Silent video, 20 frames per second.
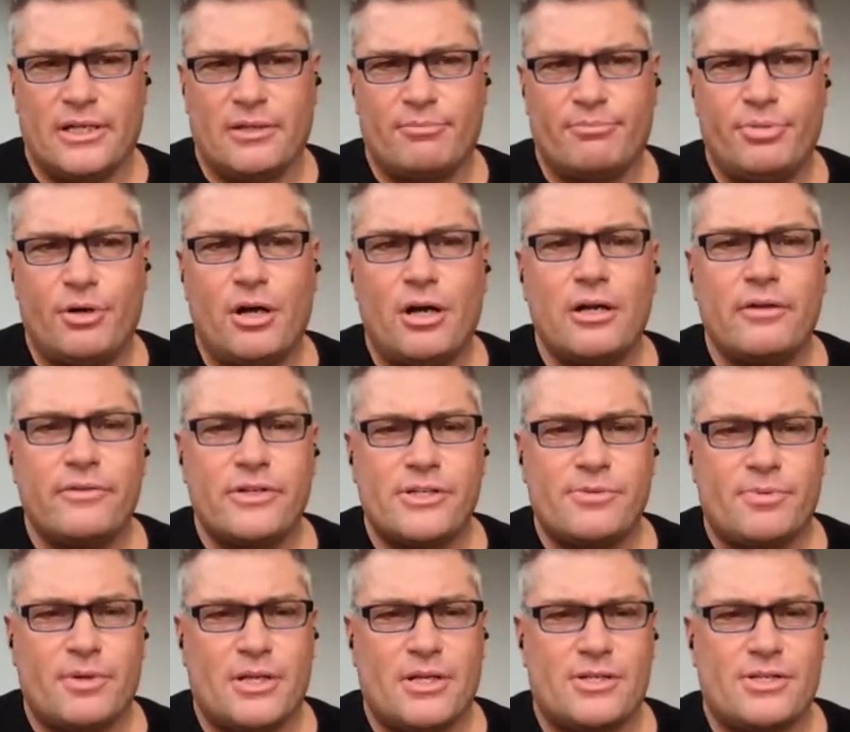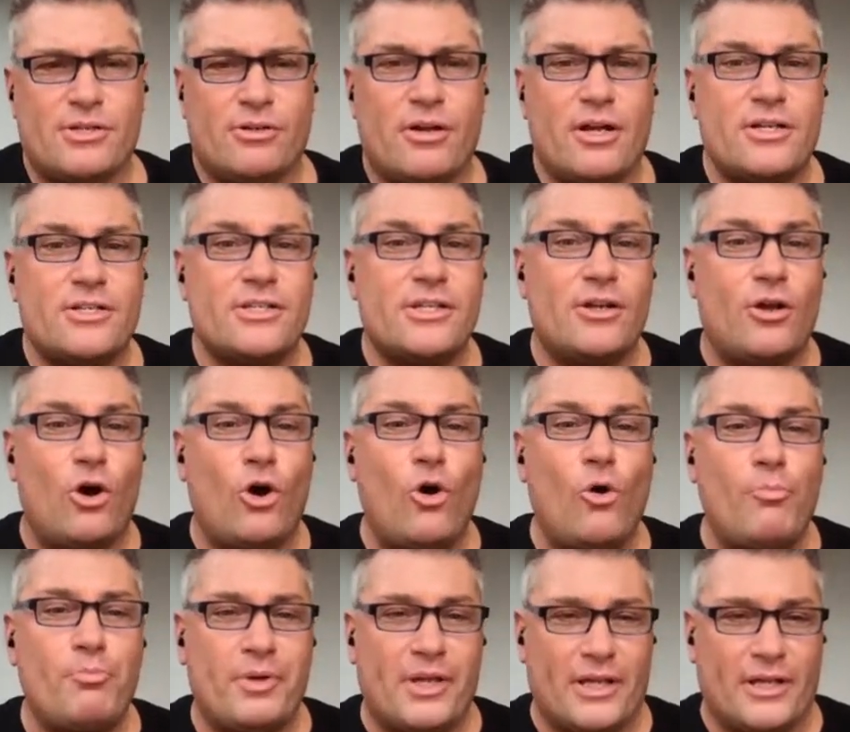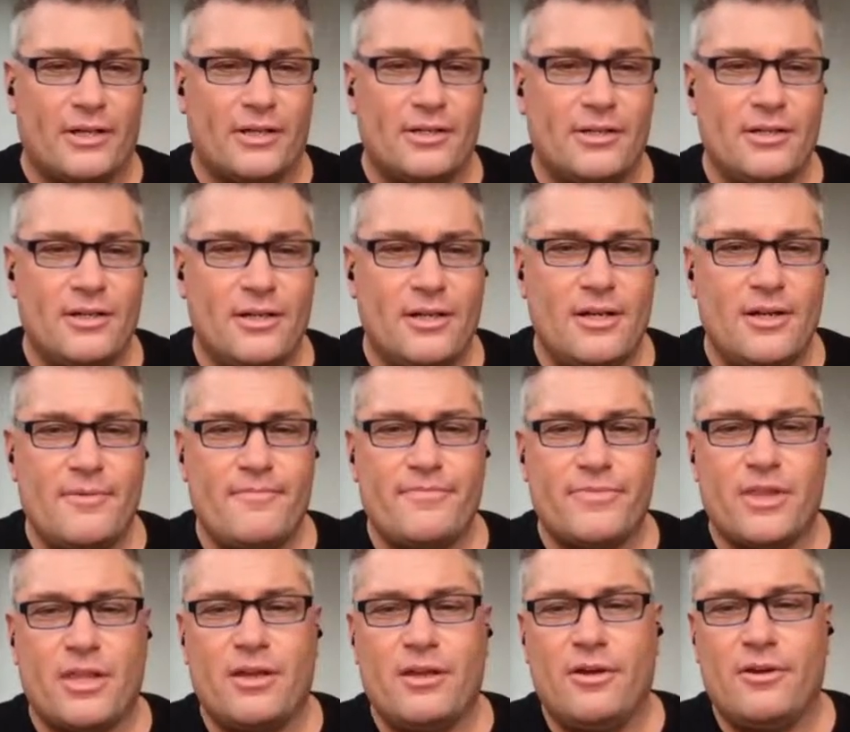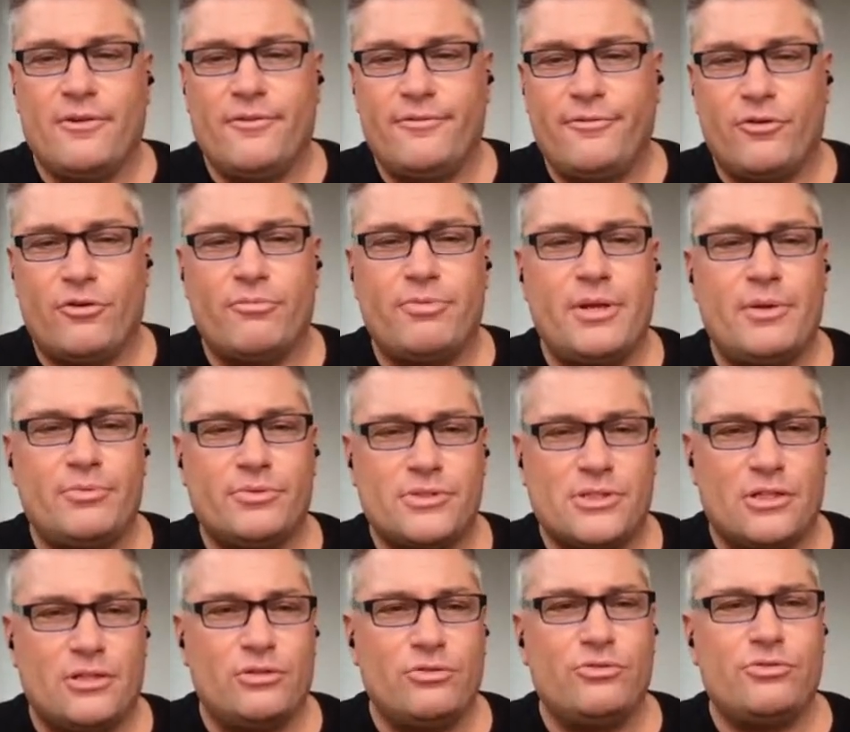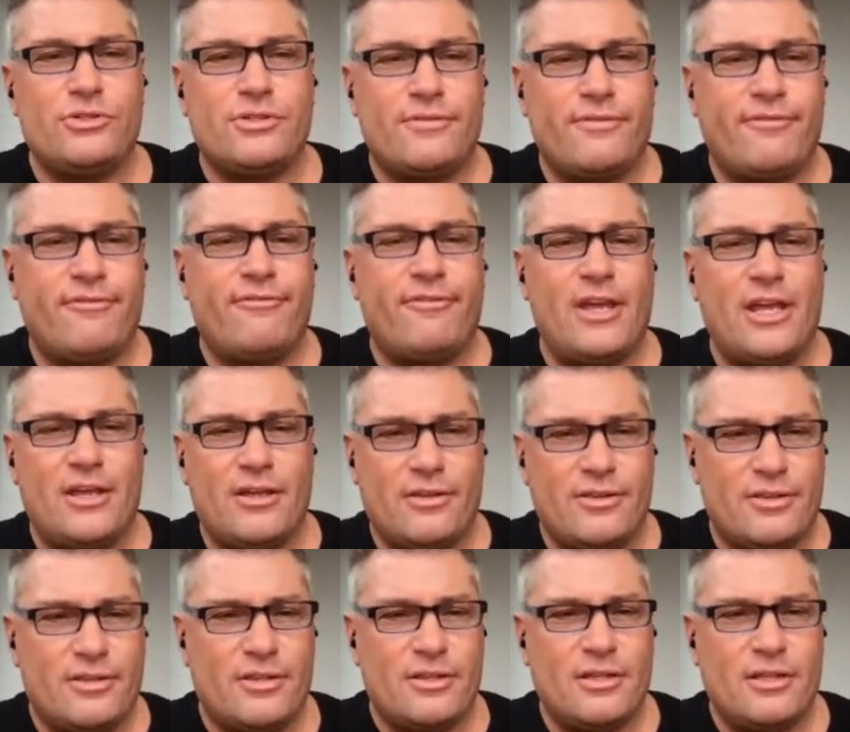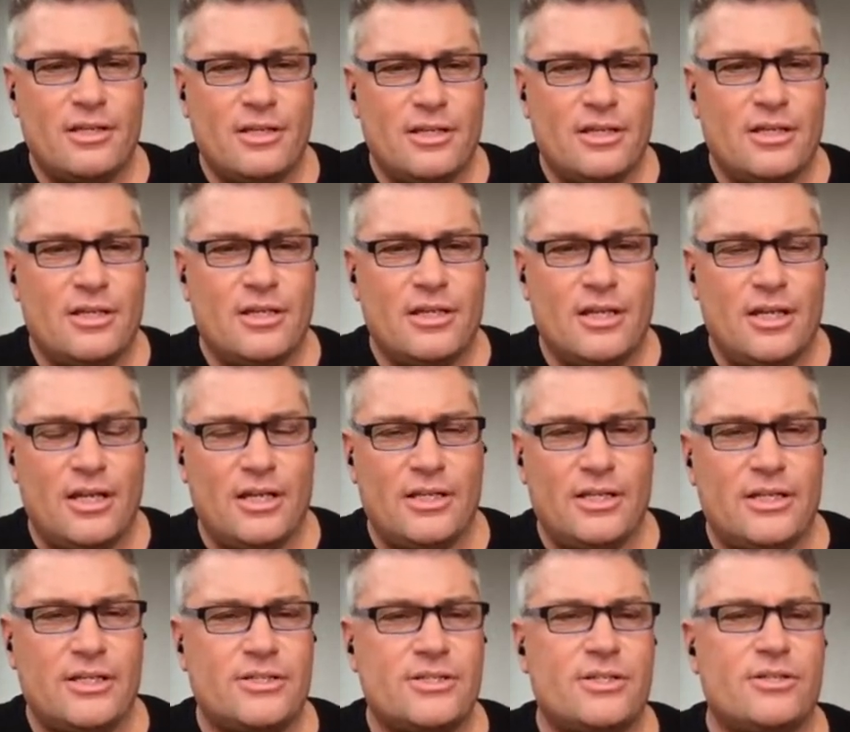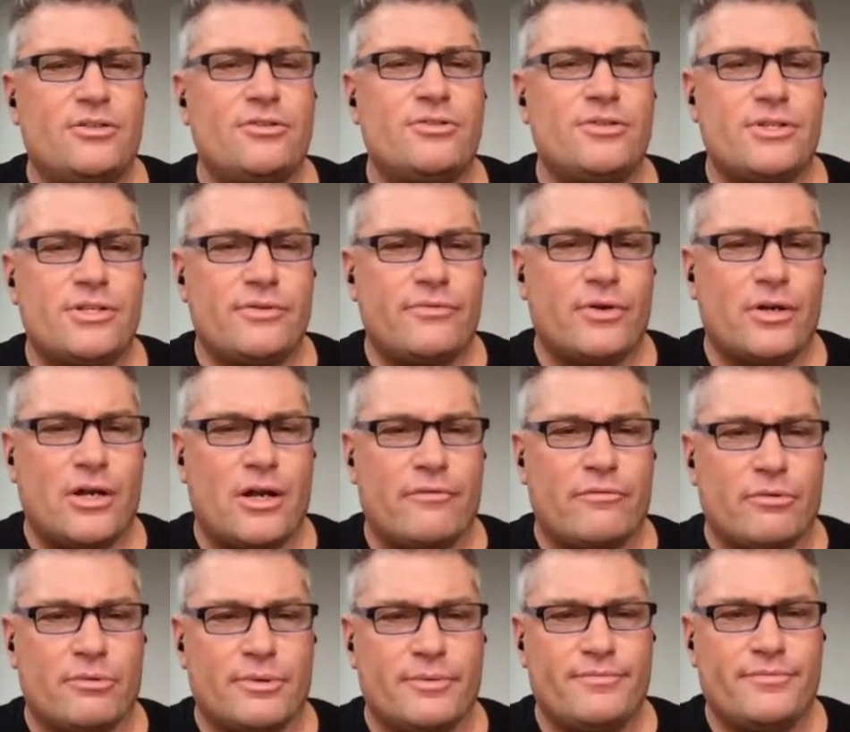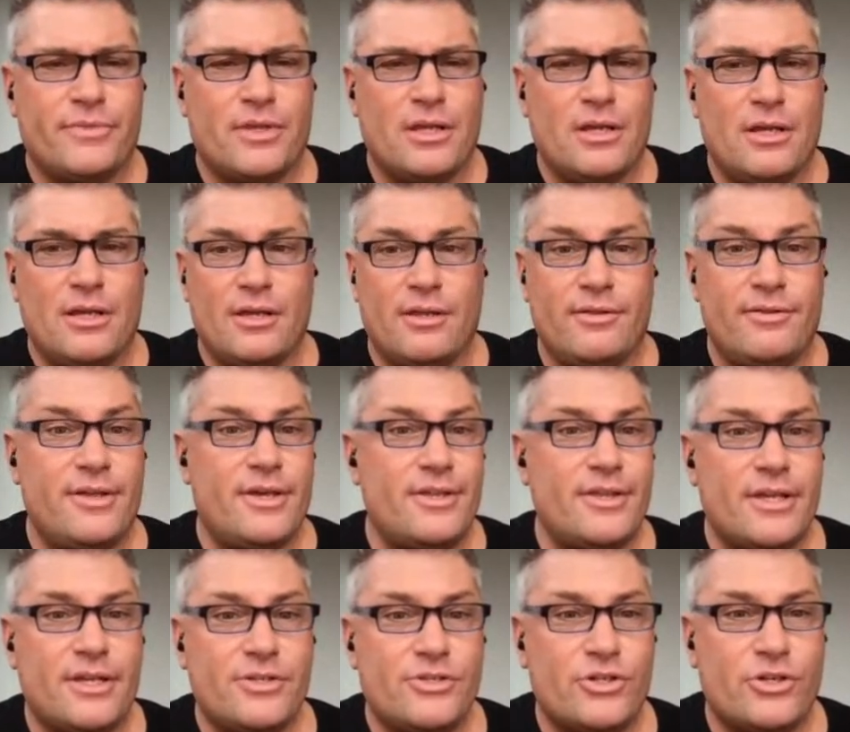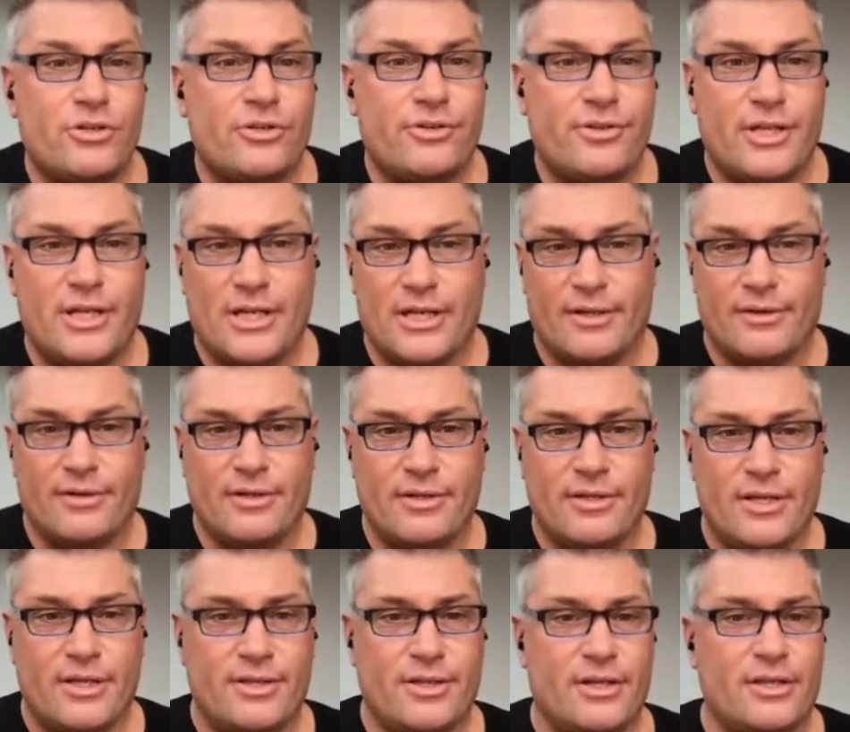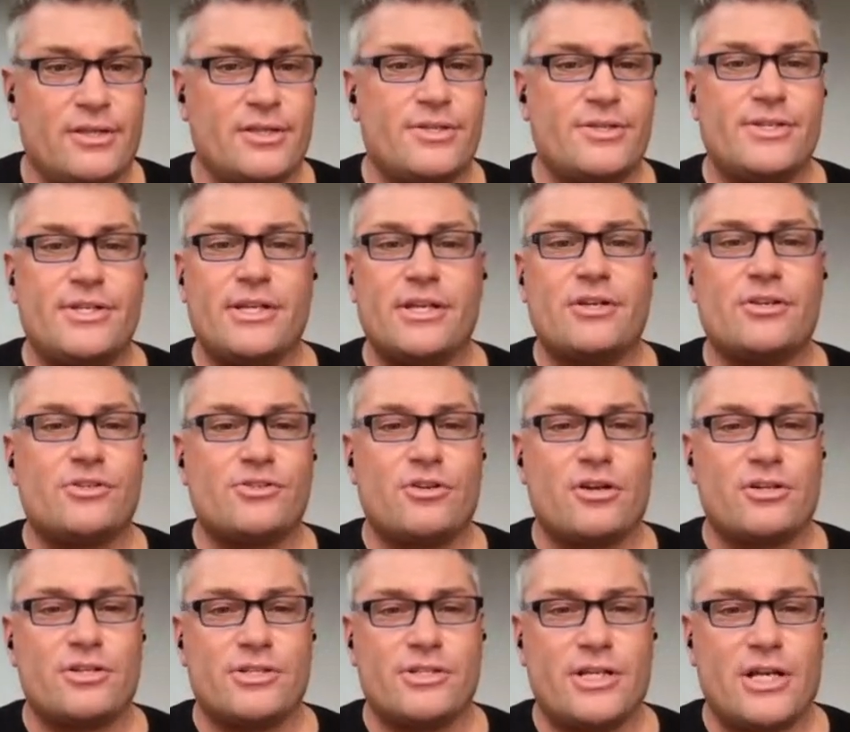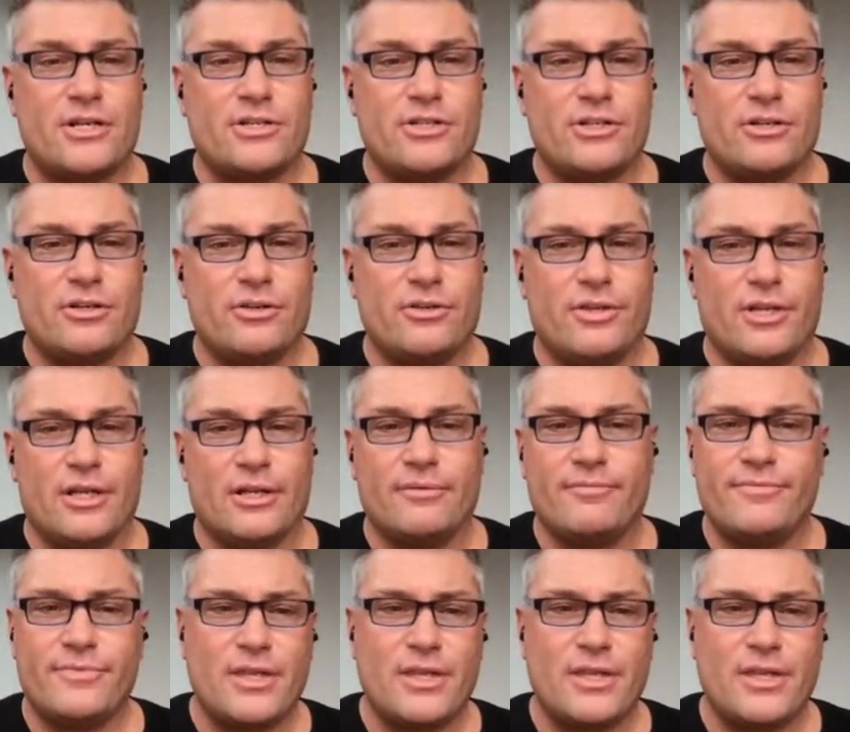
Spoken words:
And part of it is because they're actually hoping for people to lose faith in the institutions of our government. They think it's a good thing. They think this deconstruction is actually a good thing.